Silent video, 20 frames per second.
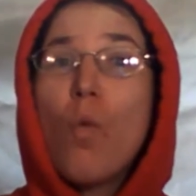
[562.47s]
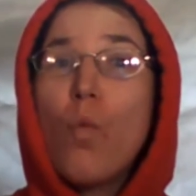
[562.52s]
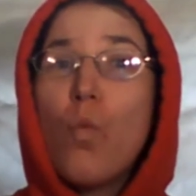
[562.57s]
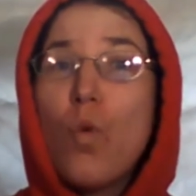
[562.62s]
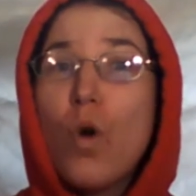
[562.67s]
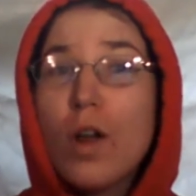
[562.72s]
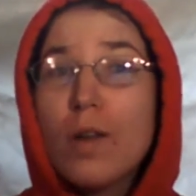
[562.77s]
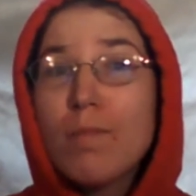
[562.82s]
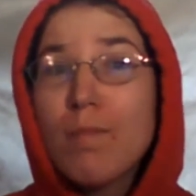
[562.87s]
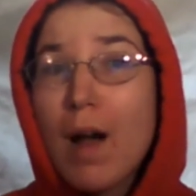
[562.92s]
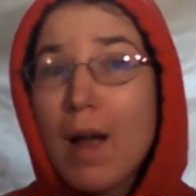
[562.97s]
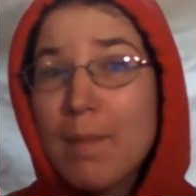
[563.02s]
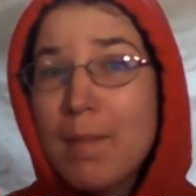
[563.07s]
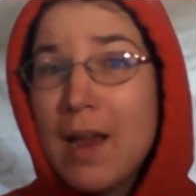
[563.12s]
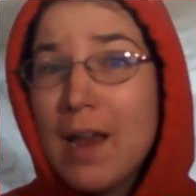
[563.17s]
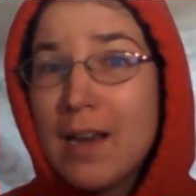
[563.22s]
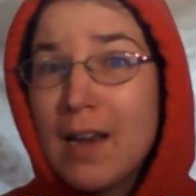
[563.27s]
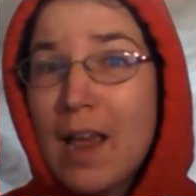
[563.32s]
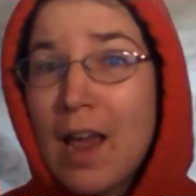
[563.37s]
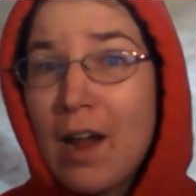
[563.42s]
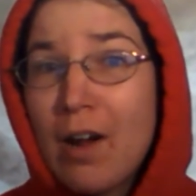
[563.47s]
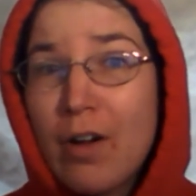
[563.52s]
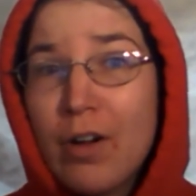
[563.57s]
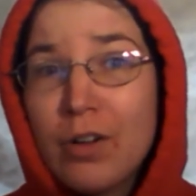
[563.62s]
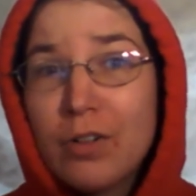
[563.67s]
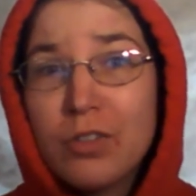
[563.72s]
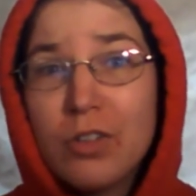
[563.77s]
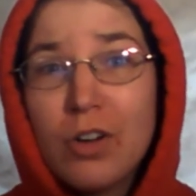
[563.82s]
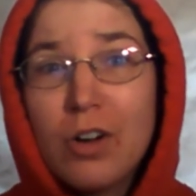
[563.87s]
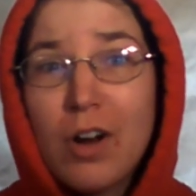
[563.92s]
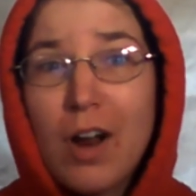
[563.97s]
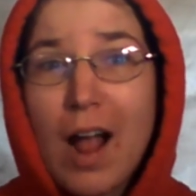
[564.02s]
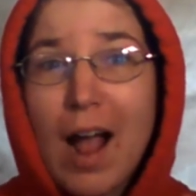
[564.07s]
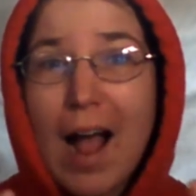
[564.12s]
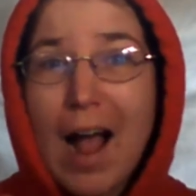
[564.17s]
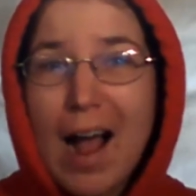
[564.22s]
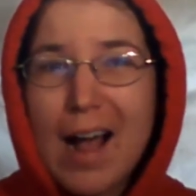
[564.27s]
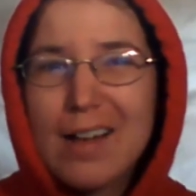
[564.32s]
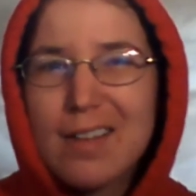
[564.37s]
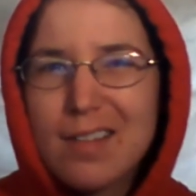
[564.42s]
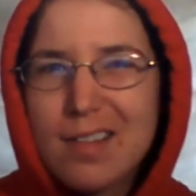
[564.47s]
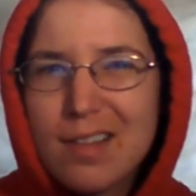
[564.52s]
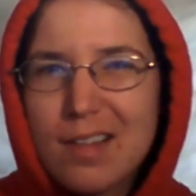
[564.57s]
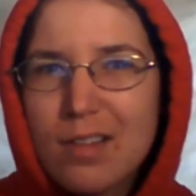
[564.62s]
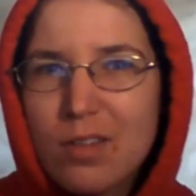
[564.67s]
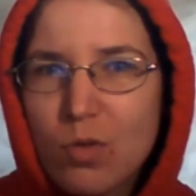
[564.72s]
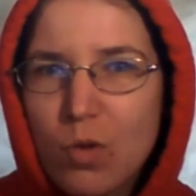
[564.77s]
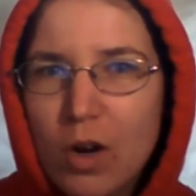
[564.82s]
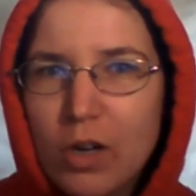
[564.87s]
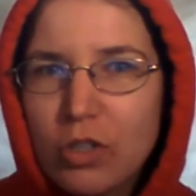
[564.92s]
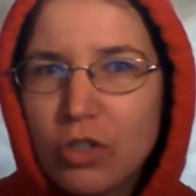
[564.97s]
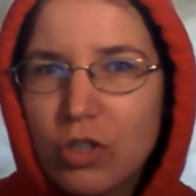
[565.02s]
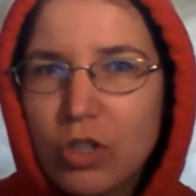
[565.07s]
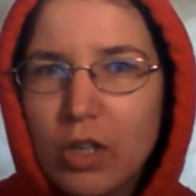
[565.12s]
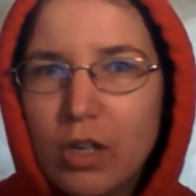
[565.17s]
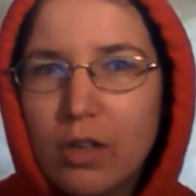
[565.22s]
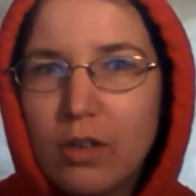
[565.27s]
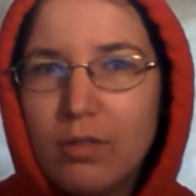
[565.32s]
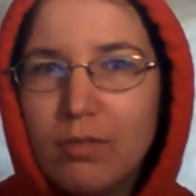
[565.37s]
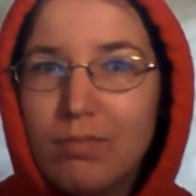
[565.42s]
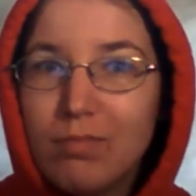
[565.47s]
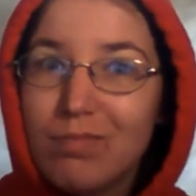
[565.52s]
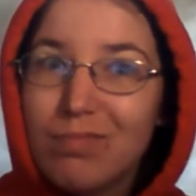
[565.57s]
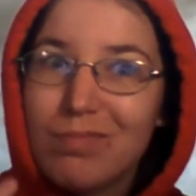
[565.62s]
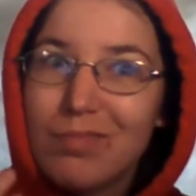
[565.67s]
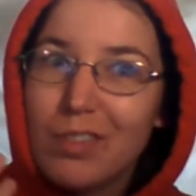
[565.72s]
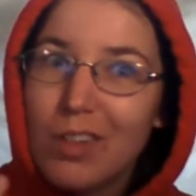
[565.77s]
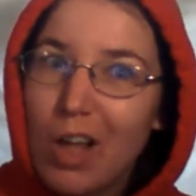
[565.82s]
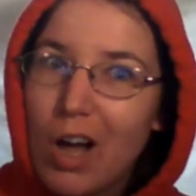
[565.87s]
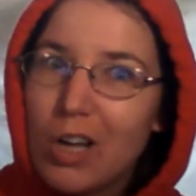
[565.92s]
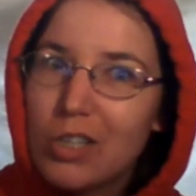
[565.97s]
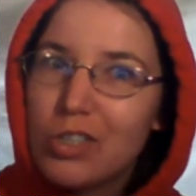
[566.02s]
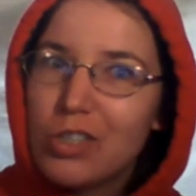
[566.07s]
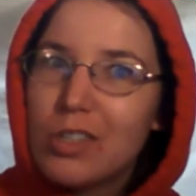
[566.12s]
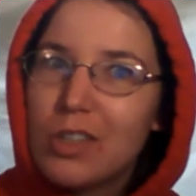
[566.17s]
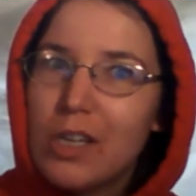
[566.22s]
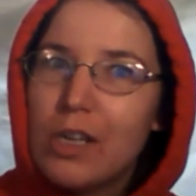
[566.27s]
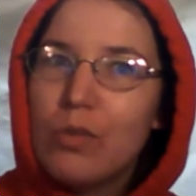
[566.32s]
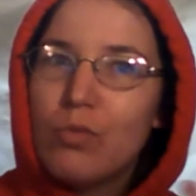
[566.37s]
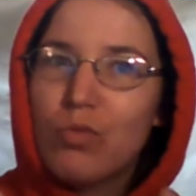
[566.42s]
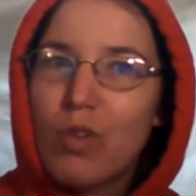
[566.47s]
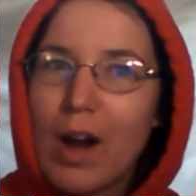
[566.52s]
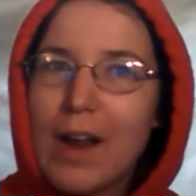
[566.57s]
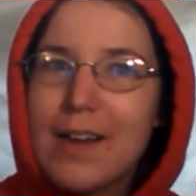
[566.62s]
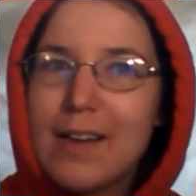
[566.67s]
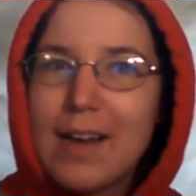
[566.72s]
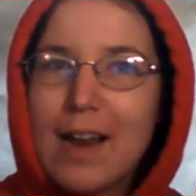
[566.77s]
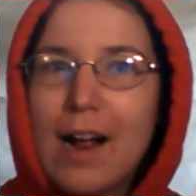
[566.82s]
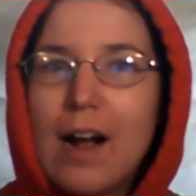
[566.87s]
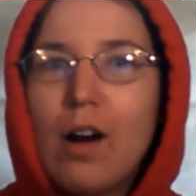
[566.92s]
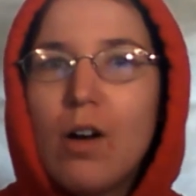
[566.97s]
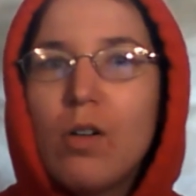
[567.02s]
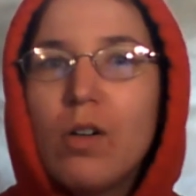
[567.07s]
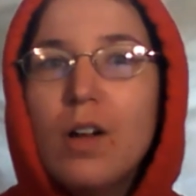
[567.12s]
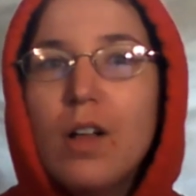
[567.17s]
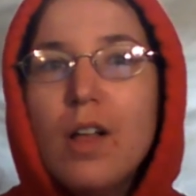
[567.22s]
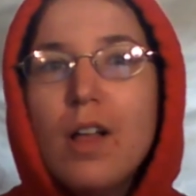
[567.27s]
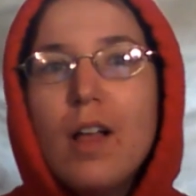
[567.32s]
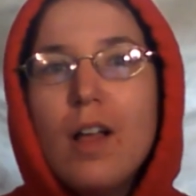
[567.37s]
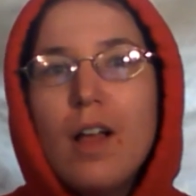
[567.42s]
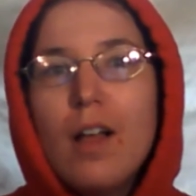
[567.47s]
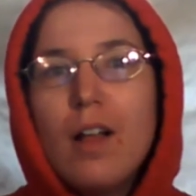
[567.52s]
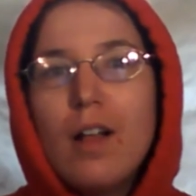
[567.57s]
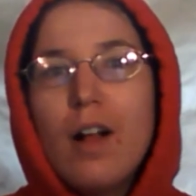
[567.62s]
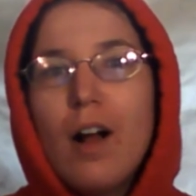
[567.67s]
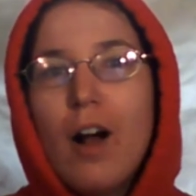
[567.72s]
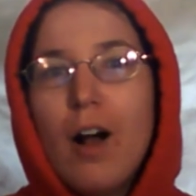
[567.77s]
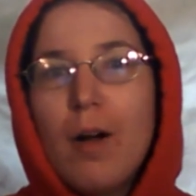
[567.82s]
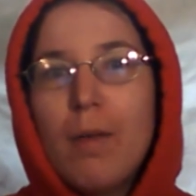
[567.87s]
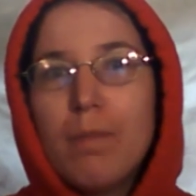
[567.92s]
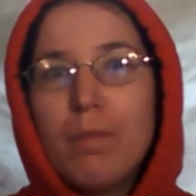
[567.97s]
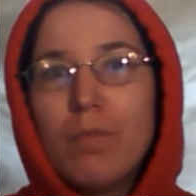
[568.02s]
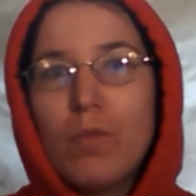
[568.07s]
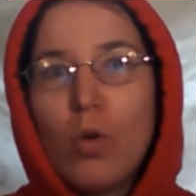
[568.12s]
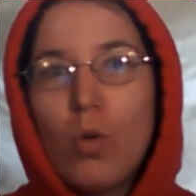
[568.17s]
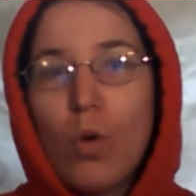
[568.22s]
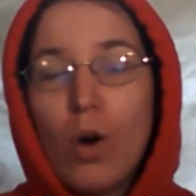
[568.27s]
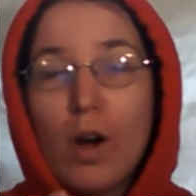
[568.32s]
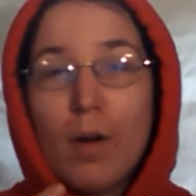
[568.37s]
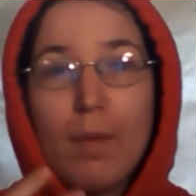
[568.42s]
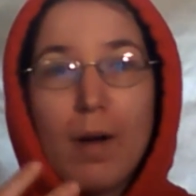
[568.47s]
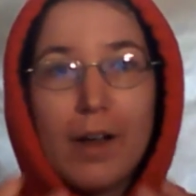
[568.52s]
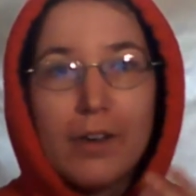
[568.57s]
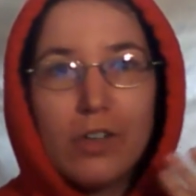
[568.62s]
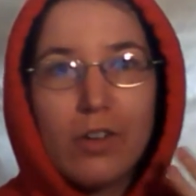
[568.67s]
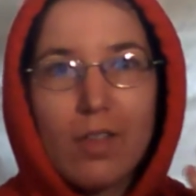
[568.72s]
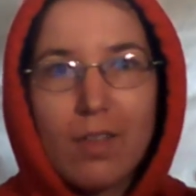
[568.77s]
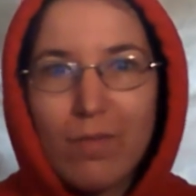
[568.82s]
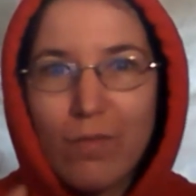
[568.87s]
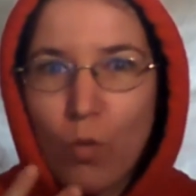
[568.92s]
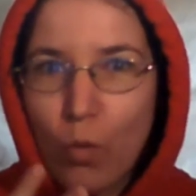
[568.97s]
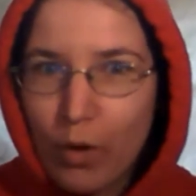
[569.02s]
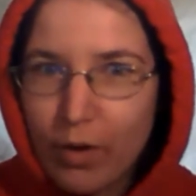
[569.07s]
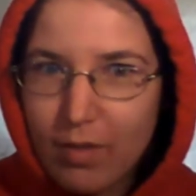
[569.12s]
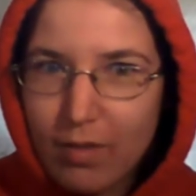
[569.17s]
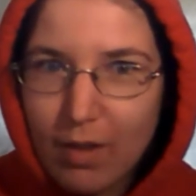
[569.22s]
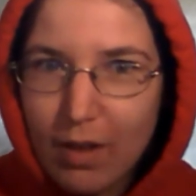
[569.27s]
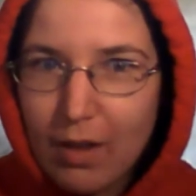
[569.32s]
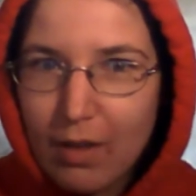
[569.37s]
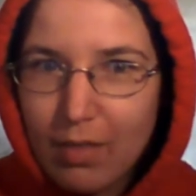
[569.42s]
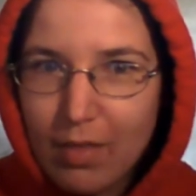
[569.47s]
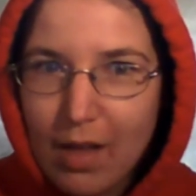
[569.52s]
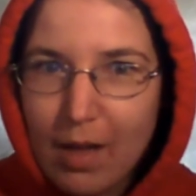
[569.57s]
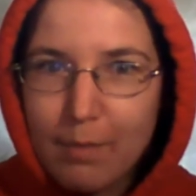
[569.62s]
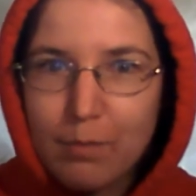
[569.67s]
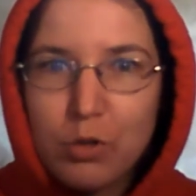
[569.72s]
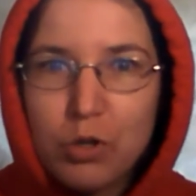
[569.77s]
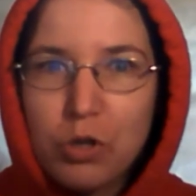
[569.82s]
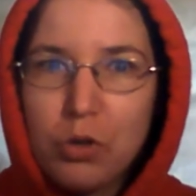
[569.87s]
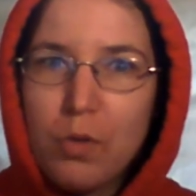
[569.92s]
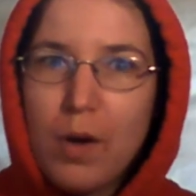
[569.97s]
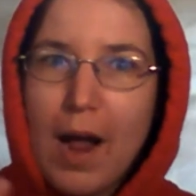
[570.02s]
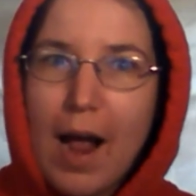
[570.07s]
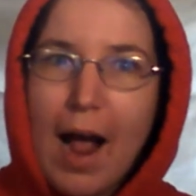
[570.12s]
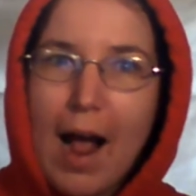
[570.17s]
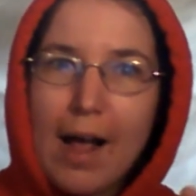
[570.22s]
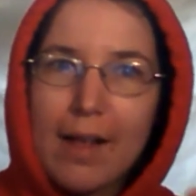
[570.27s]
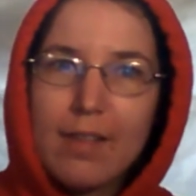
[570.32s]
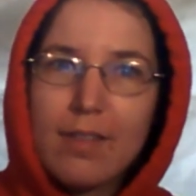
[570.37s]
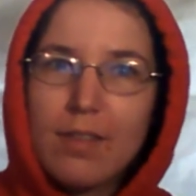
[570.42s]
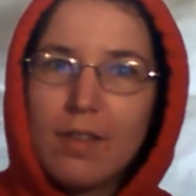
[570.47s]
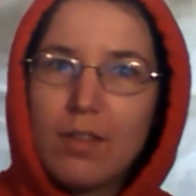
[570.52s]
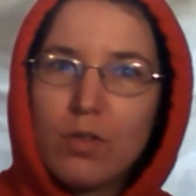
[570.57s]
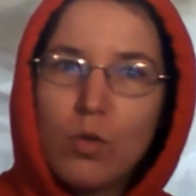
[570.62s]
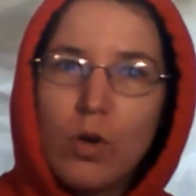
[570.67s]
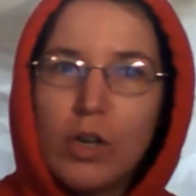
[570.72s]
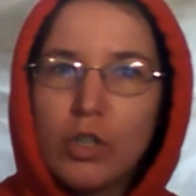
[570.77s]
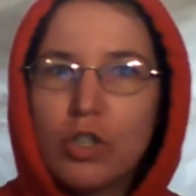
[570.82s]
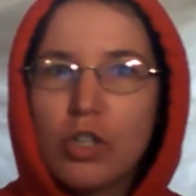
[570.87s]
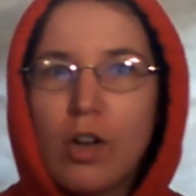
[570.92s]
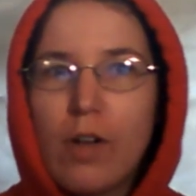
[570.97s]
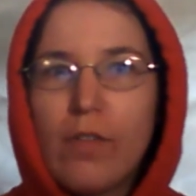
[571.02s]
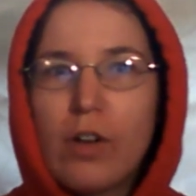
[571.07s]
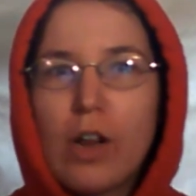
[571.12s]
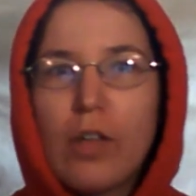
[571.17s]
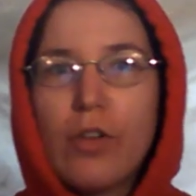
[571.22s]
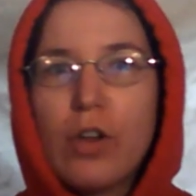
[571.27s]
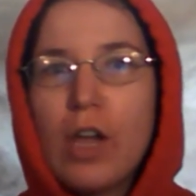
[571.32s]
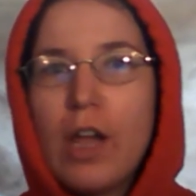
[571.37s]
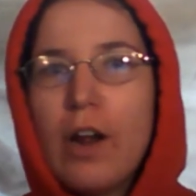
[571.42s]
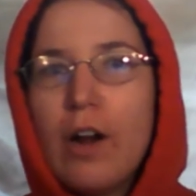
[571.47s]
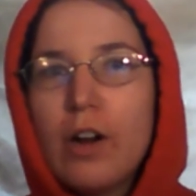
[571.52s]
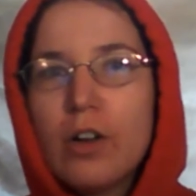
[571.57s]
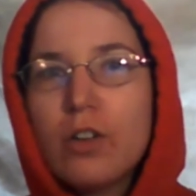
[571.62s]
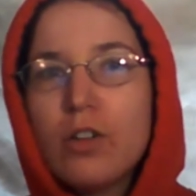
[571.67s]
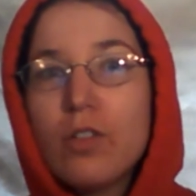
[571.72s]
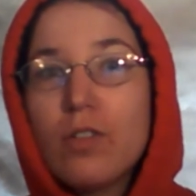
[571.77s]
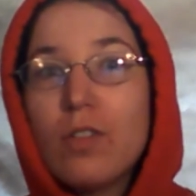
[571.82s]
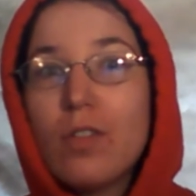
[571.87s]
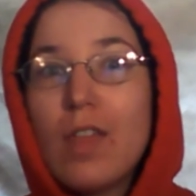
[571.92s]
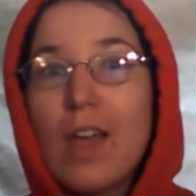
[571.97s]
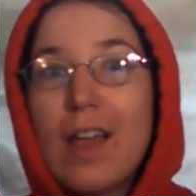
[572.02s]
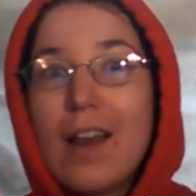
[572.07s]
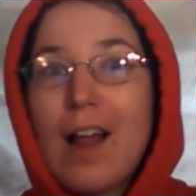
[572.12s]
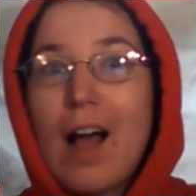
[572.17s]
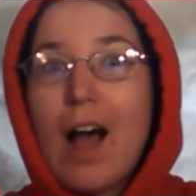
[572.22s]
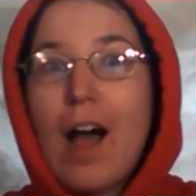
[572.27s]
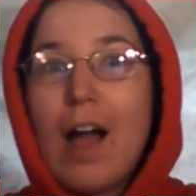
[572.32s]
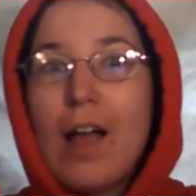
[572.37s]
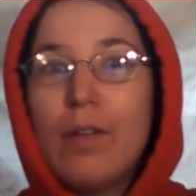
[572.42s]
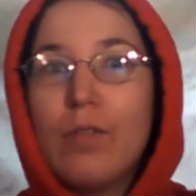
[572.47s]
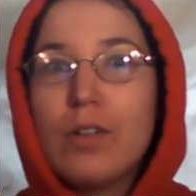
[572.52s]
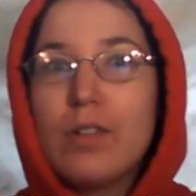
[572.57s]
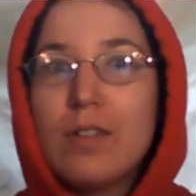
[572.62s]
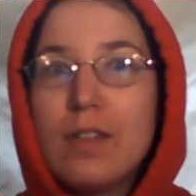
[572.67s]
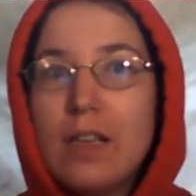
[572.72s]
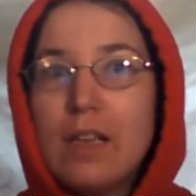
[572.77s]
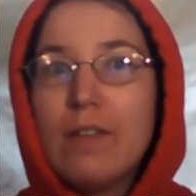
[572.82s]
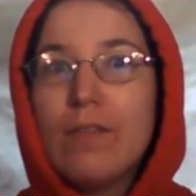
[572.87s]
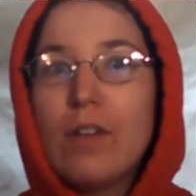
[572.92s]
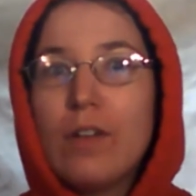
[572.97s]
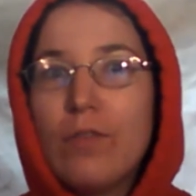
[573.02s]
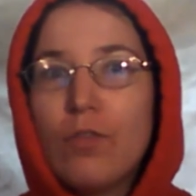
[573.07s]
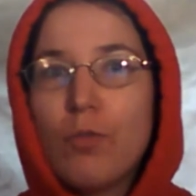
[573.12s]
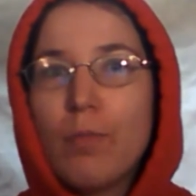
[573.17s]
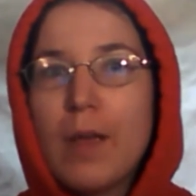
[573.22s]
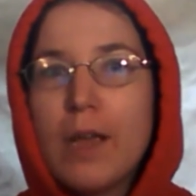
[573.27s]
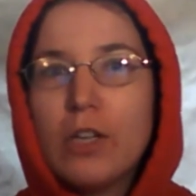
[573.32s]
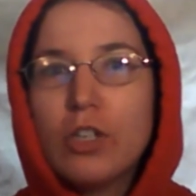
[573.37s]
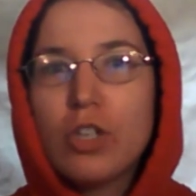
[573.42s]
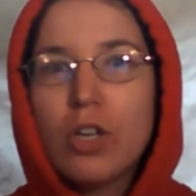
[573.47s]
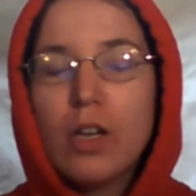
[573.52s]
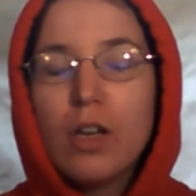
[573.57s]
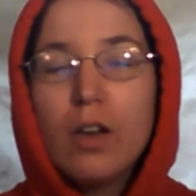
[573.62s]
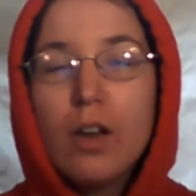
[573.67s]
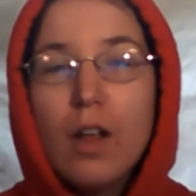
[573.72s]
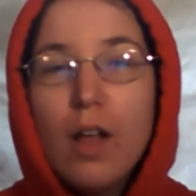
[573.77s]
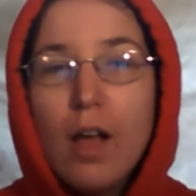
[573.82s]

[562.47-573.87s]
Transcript: Would my main character ask this question logically right now? Or am I just forcing them to ask this question of another character so that I receive information?